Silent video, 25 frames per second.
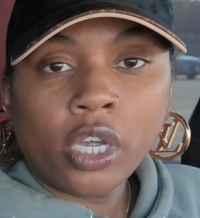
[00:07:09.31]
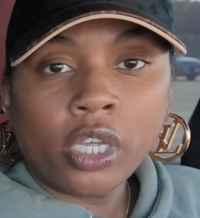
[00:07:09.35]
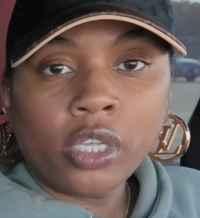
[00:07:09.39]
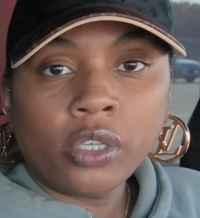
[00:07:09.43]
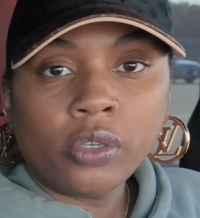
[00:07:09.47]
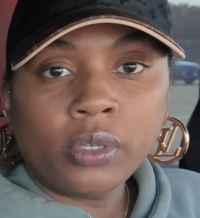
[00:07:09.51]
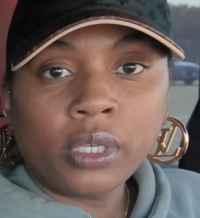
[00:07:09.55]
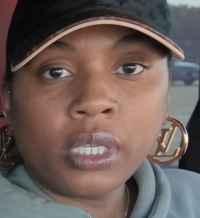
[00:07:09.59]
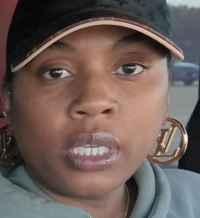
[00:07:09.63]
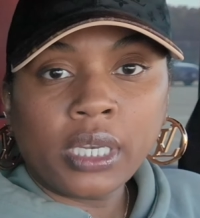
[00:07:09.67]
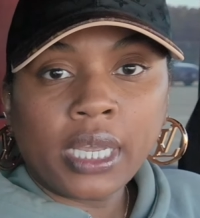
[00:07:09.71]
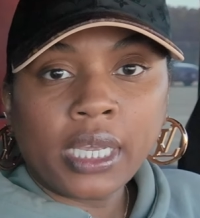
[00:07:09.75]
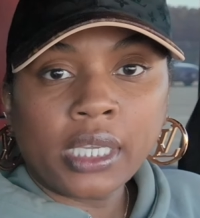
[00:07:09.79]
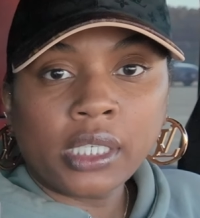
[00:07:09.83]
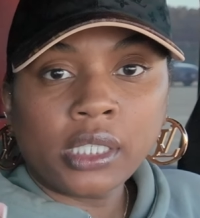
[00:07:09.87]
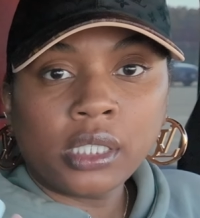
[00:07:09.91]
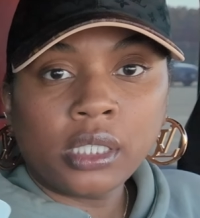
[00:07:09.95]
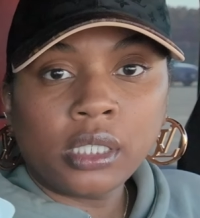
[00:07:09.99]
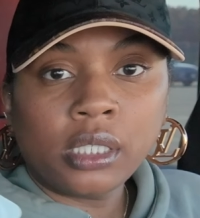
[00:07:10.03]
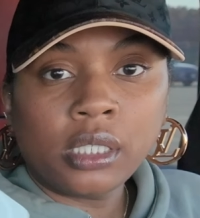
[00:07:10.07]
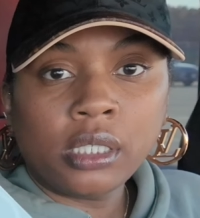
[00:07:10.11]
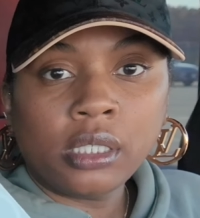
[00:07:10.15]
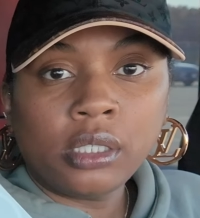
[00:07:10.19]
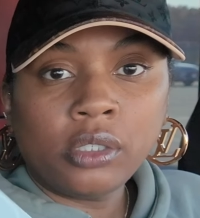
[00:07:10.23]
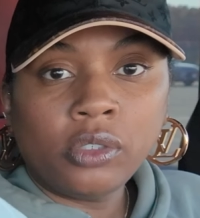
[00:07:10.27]
You can
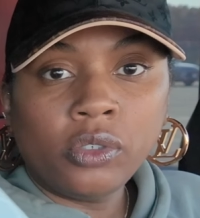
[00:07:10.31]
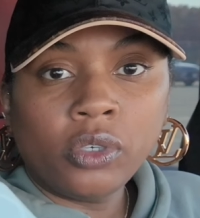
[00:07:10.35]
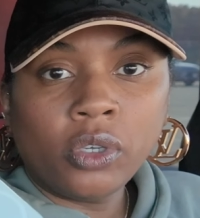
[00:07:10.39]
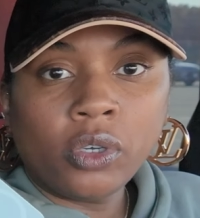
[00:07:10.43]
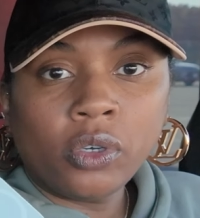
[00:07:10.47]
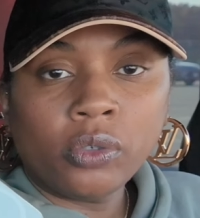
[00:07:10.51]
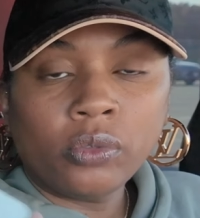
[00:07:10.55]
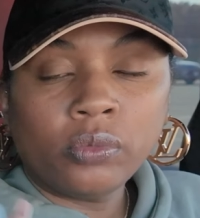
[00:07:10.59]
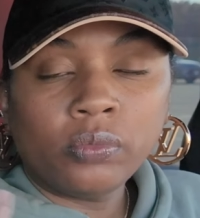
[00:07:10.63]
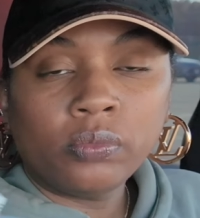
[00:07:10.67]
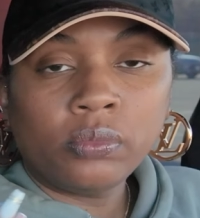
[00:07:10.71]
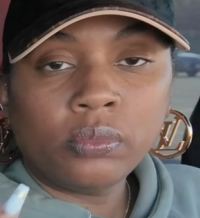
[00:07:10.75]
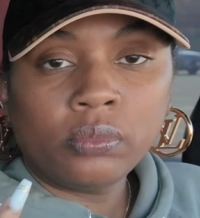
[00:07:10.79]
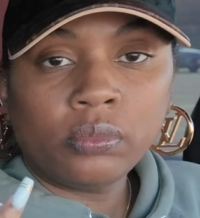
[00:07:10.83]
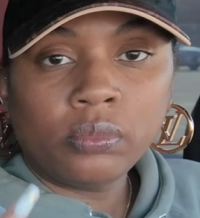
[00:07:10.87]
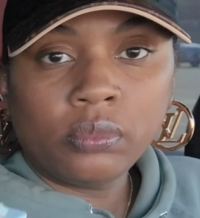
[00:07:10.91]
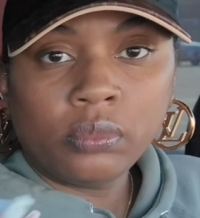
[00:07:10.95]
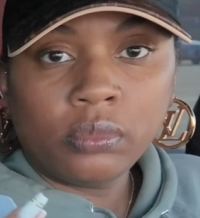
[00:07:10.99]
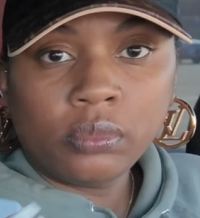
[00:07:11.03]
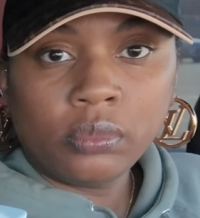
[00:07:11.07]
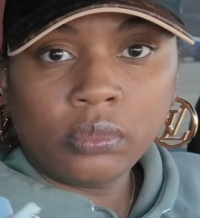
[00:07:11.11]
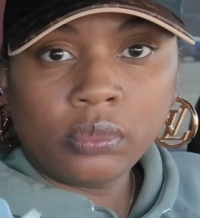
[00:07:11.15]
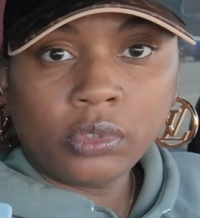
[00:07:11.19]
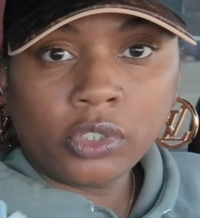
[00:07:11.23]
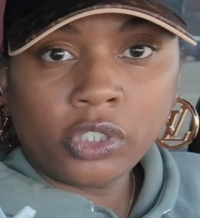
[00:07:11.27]
actually, you know,
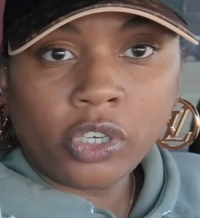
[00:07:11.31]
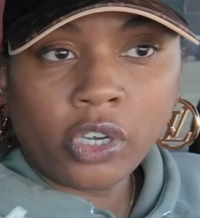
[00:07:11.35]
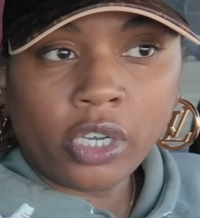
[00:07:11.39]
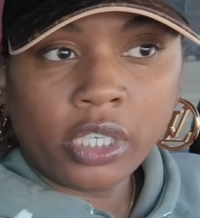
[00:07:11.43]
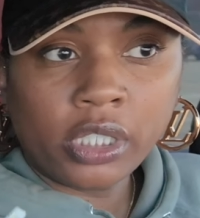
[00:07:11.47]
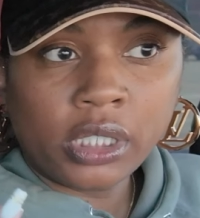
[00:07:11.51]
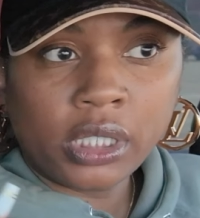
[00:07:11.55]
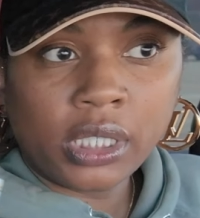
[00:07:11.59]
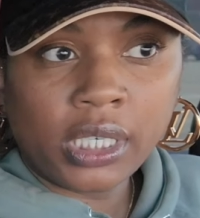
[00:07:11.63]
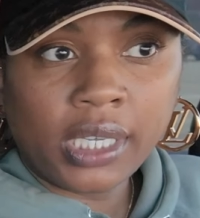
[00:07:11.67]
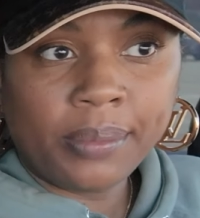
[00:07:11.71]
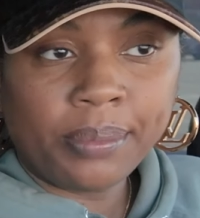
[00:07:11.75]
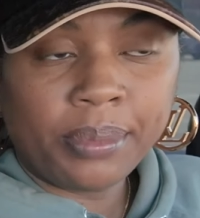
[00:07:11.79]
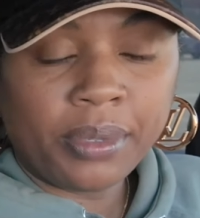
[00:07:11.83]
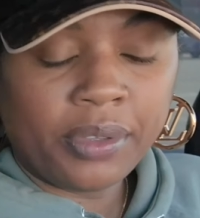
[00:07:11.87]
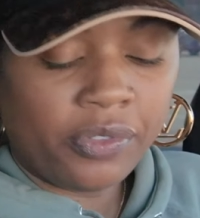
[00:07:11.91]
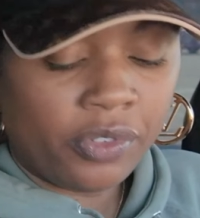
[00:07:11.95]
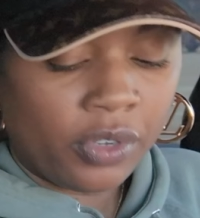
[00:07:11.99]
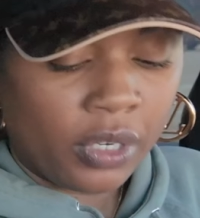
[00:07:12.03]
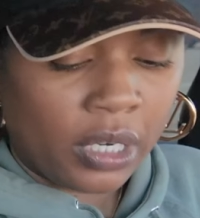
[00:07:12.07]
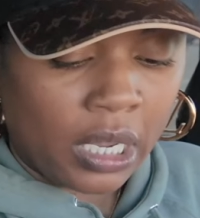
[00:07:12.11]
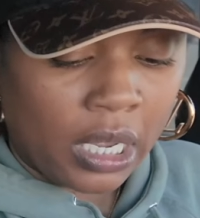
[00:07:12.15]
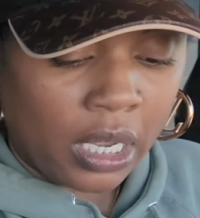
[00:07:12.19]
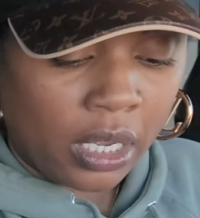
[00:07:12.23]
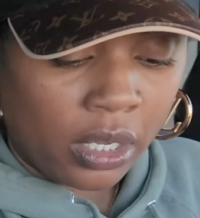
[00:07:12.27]
charge it up if
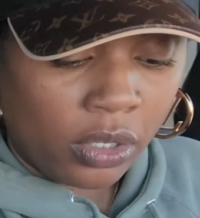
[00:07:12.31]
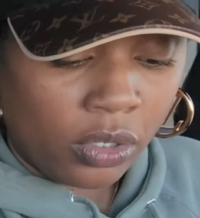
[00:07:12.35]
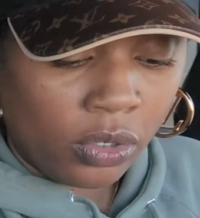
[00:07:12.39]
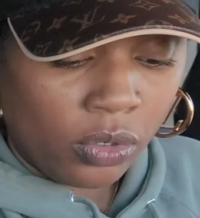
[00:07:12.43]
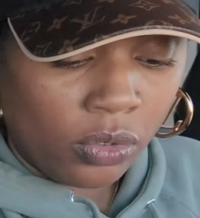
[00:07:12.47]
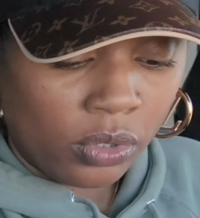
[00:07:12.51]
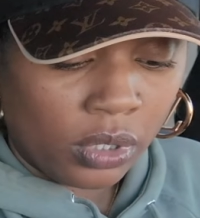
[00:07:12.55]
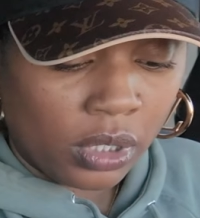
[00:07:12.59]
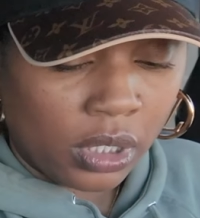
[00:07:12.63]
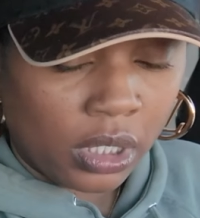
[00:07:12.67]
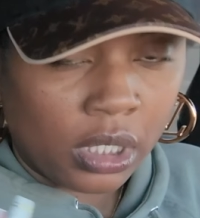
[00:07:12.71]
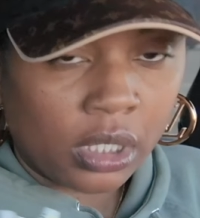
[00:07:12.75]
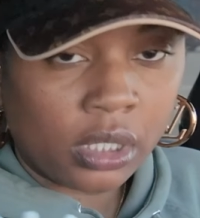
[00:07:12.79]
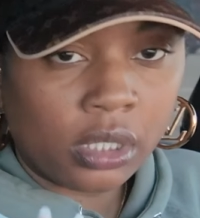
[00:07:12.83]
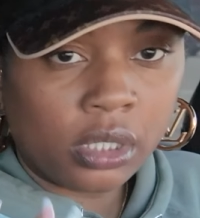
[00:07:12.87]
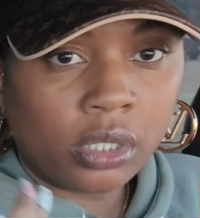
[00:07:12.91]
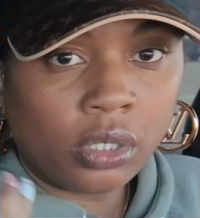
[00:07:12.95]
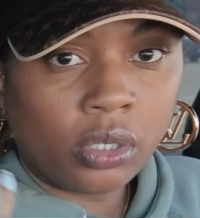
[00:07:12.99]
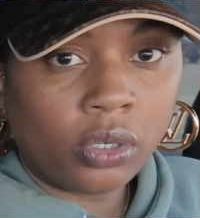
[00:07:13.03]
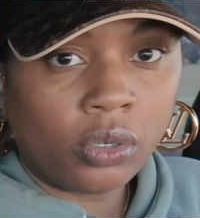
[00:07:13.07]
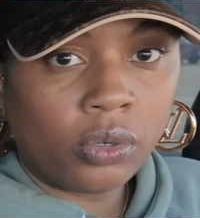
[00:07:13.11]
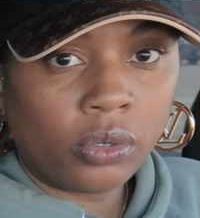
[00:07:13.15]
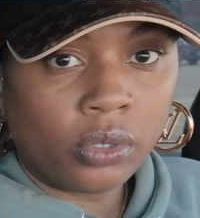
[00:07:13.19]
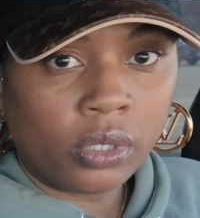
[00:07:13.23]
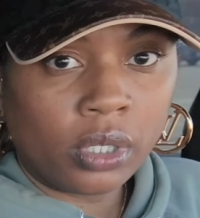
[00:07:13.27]
you're not using it,
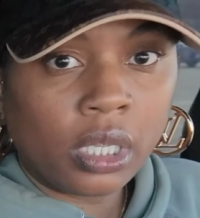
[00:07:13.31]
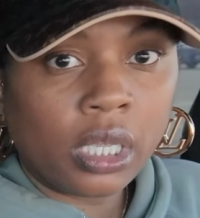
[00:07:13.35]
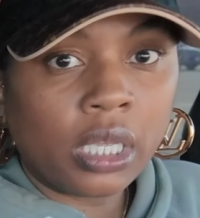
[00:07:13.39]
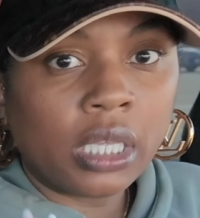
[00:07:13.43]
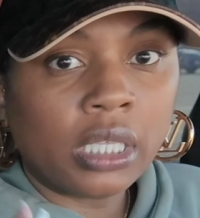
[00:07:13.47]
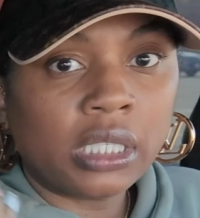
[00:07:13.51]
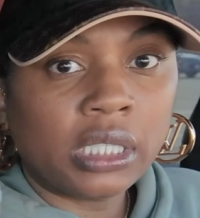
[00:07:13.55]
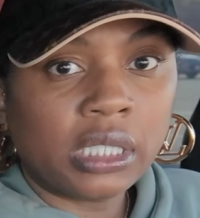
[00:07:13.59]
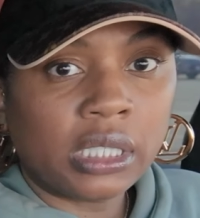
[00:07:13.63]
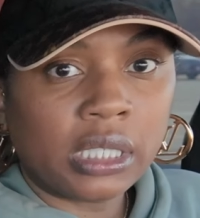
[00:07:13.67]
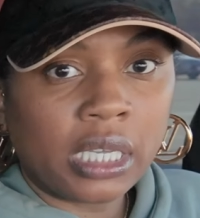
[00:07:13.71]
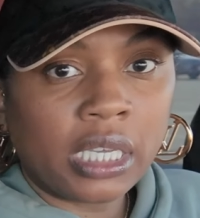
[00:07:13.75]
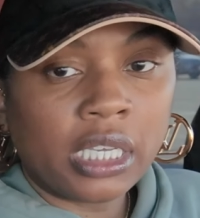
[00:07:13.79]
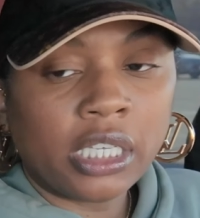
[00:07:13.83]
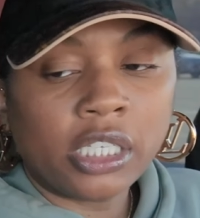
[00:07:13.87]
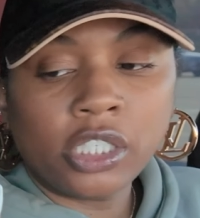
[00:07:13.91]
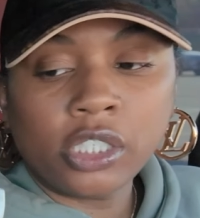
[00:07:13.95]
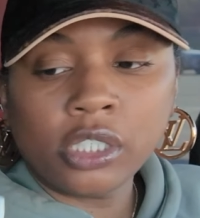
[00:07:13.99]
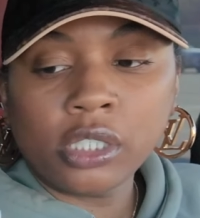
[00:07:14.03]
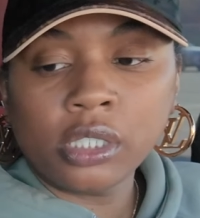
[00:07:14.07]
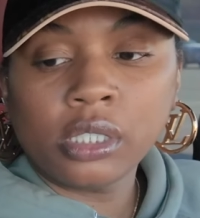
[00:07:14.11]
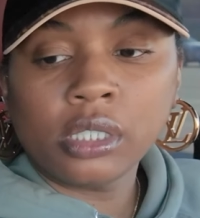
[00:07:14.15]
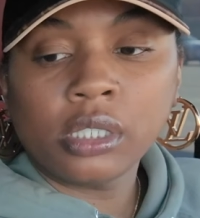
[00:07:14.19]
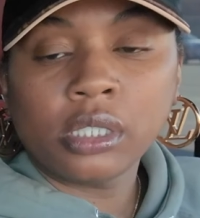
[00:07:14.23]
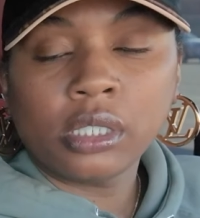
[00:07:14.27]
so it
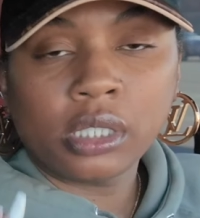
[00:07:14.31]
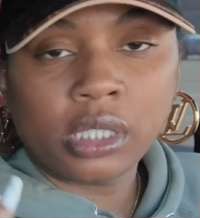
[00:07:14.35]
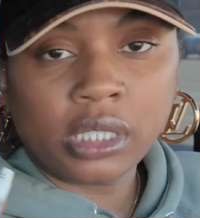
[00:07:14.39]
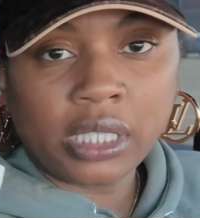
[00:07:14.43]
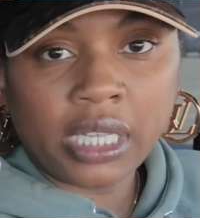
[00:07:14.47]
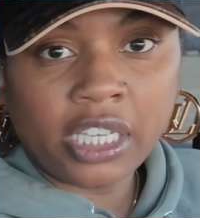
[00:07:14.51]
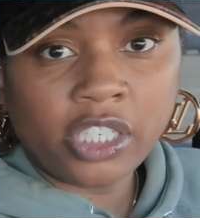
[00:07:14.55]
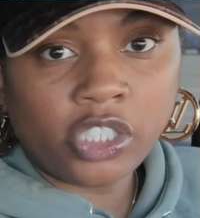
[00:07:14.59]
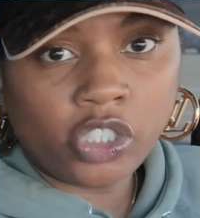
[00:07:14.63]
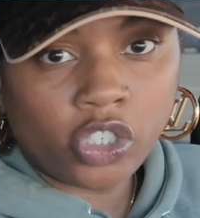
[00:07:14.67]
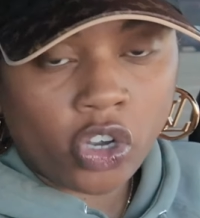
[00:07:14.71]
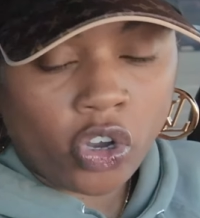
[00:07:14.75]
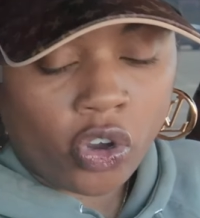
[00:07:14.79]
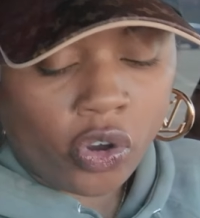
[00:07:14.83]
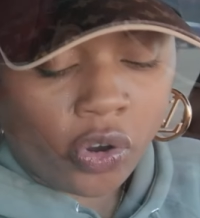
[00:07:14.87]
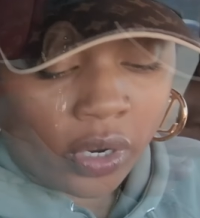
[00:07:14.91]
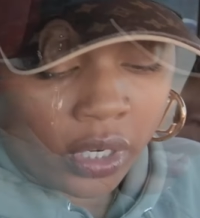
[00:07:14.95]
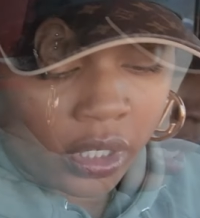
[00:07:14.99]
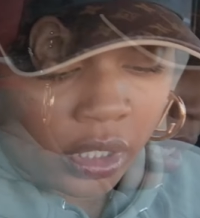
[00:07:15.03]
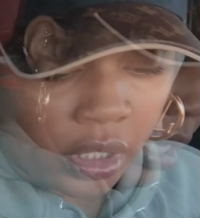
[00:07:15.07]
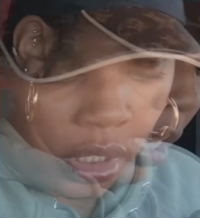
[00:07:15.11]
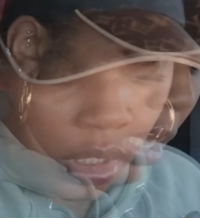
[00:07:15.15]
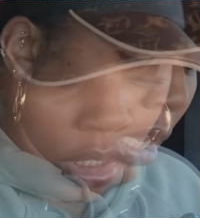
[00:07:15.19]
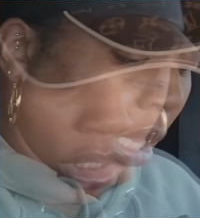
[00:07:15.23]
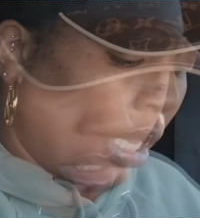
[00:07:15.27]
stay
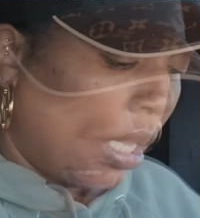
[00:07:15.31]
charged.